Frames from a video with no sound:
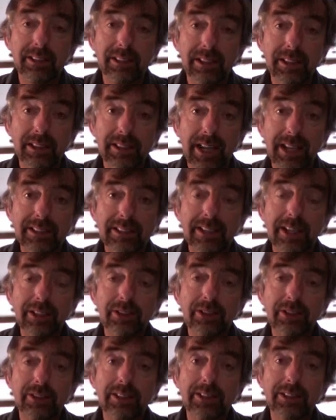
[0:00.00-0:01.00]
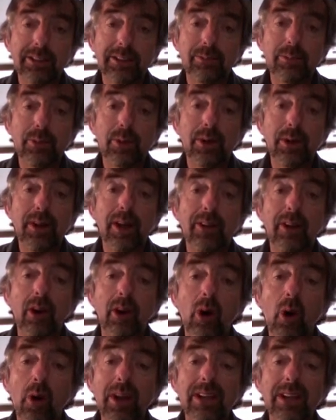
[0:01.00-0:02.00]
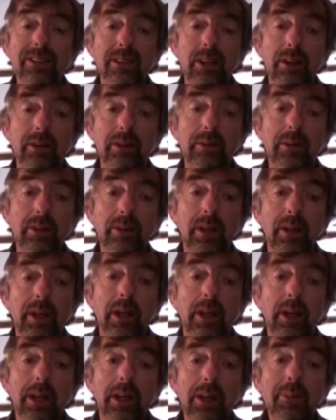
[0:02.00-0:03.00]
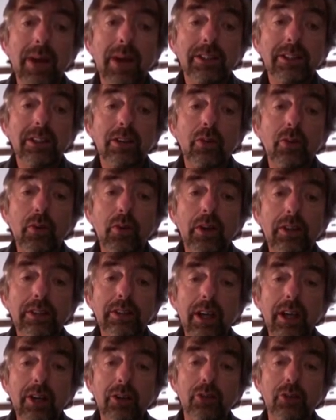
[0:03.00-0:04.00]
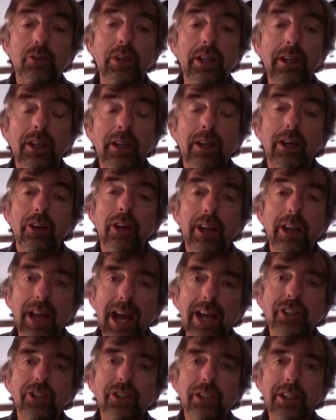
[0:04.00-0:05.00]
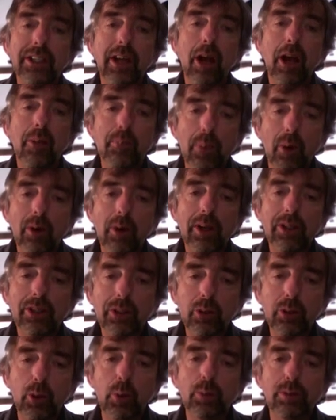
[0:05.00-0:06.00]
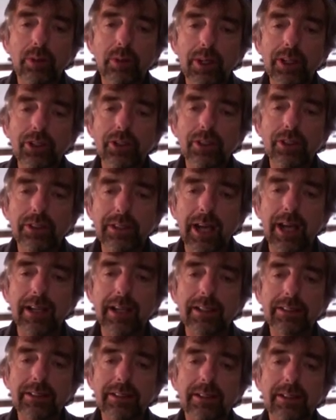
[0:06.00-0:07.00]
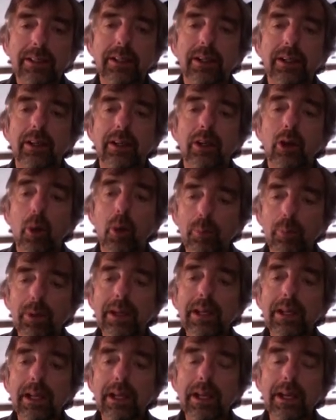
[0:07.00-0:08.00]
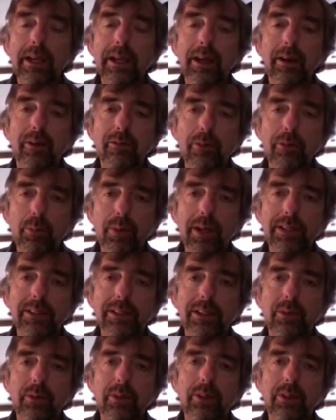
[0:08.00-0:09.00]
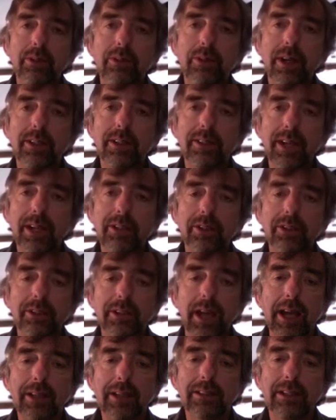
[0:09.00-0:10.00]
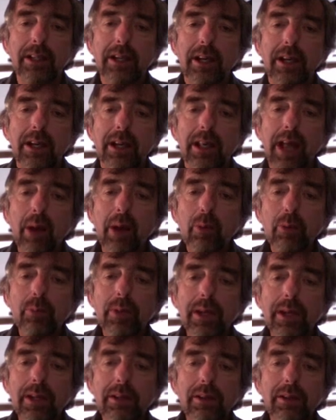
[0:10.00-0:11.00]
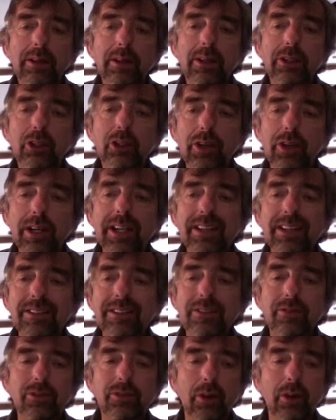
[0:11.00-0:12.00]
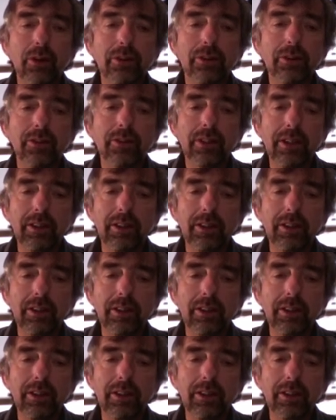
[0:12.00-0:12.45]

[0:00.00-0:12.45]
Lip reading: taxation system to another on its own. Imagine the first country that actually abolished corporation tax completely and replaced it with a transaction tax. That would mean that the trillions of dollars of